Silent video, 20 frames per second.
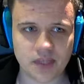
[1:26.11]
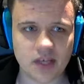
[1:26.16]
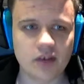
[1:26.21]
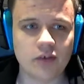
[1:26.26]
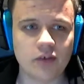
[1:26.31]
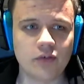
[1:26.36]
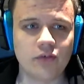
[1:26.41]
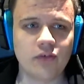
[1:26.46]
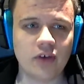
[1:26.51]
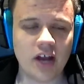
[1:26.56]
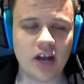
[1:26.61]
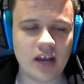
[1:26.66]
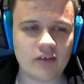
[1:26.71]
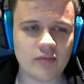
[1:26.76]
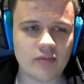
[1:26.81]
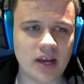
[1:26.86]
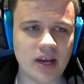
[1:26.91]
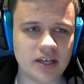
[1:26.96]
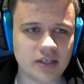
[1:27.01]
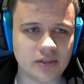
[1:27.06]
5
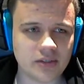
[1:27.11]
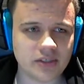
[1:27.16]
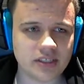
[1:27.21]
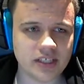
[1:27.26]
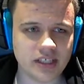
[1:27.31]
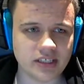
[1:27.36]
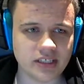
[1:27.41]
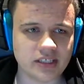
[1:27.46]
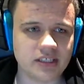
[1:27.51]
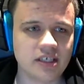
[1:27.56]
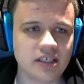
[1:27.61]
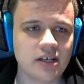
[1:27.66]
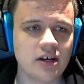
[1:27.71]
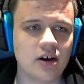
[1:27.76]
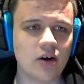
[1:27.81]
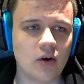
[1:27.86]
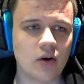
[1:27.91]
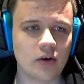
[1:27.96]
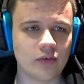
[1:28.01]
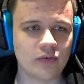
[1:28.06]
magic resist
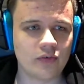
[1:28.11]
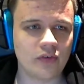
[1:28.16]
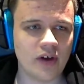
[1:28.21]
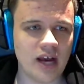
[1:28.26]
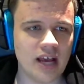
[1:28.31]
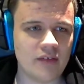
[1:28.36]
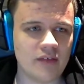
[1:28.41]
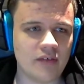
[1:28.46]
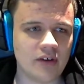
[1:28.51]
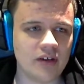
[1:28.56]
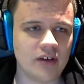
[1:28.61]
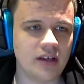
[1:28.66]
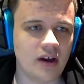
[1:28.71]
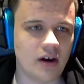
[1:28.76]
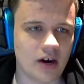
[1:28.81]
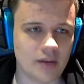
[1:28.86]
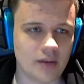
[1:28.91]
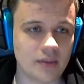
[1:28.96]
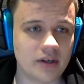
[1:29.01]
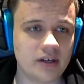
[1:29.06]
or 5
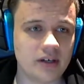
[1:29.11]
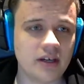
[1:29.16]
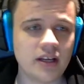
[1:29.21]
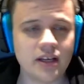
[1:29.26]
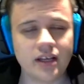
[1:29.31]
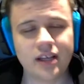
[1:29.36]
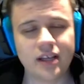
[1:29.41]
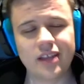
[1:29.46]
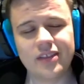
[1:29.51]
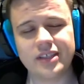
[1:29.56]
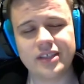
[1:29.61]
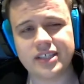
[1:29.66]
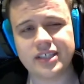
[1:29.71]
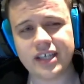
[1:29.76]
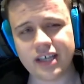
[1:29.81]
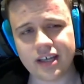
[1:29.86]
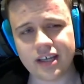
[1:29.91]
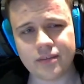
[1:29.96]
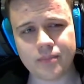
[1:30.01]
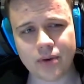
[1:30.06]
armor. The
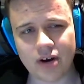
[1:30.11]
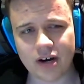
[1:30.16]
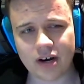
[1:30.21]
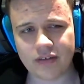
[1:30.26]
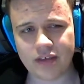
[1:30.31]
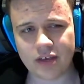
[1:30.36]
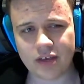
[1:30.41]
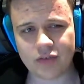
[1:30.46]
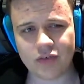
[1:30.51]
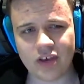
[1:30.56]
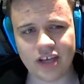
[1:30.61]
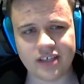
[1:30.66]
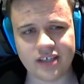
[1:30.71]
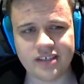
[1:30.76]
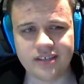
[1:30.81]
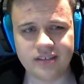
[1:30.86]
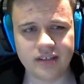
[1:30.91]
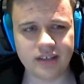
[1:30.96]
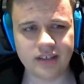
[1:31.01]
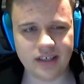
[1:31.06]
second part of the effect,
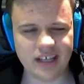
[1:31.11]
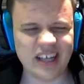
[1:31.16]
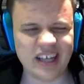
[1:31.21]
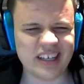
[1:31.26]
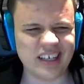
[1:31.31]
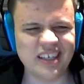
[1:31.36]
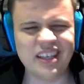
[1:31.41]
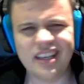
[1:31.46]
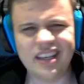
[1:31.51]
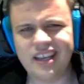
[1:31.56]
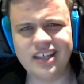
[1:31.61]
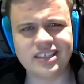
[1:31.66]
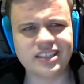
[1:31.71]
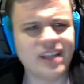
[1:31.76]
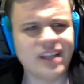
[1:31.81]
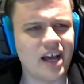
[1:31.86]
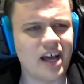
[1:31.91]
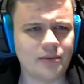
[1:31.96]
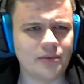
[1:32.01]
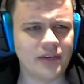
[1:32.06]
like, it's
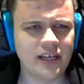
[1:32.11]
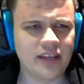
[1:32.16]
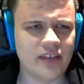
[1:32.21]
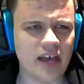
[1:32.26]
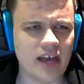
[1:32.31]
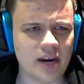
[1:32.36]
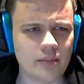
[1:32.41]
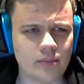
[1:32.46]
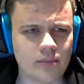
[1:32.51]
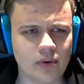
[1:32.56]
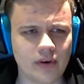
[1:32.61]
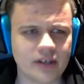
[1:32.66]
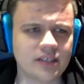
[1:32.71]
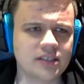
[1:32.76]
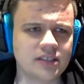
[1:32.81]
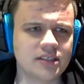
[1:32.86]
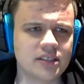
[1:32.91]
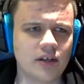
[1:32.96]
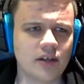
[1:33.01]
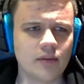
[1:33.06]
not really that important,
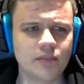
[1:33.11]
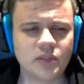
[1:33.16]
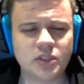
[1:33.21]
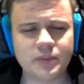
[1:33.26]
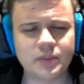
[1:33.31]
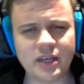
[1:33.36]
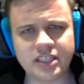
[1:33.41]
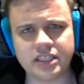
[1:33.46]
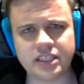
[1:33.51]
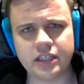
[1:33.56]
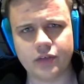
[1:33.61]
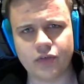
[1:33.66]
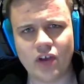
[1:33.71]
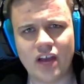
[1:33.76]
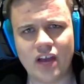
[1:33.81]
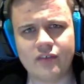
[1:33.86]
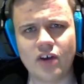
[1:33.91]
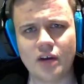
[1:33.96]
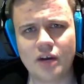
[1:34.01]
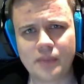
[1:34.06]
so it's basically
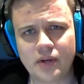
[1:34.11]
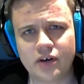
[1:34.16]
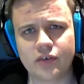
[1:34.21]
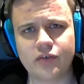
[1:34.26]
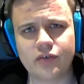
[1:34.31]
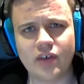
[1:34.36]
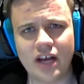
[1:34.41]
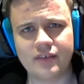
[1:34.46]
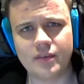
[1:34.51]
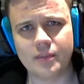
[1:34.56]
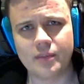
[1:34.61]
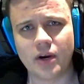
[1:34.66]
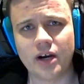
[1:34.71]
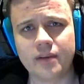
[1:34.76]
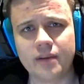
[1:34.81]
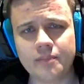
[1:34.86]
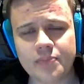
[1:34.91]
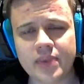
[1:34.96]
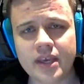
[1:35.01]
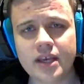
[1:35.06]
5 armor or 5 MR,
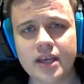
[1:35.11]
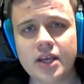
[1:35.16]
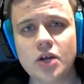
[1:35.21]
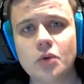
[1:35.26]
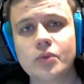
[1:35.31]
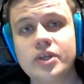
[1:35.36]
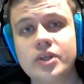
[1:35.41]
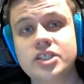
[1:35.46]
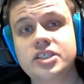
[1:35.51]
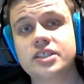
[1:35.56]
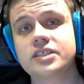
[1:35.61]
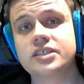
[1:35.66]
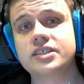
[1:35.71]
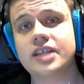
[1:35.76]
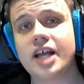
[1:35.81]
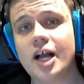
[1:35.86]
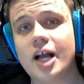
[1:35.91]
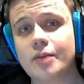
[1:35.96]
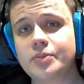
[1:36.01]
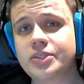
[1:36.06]
which is
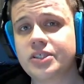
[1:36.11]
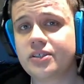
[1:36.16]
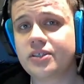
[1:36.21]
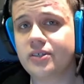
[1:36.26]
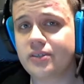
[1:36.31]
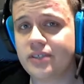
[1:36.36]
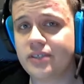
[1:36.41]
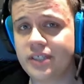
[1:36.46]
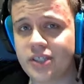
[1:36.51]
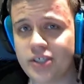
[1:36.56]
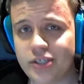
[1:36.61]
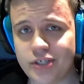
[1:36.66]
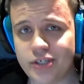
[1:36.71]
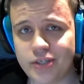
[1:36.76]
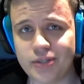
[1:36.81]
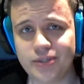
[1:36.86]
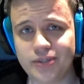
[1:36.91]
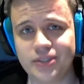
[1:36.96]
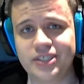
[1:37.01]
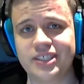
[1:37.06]
absolutely
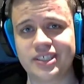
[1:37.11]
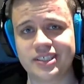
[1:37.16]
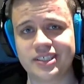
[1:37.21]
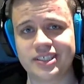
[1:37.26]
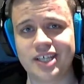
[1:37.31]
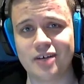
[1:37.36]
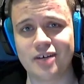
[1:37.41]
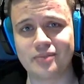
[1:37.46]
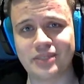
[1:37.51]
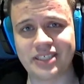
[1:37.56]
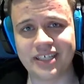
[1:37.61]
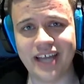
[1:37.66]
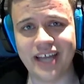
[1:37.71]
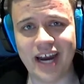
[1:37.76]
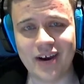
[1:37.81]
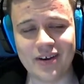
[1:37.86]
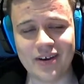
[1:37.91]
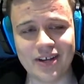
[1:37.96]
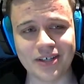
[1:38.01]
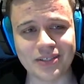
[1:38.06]
huge in some
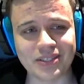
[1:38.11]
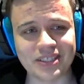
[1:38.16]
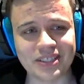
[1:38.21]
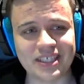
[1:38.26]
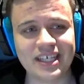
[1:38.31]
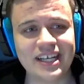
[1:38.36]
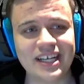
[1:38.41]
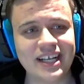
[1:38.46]
scenarios.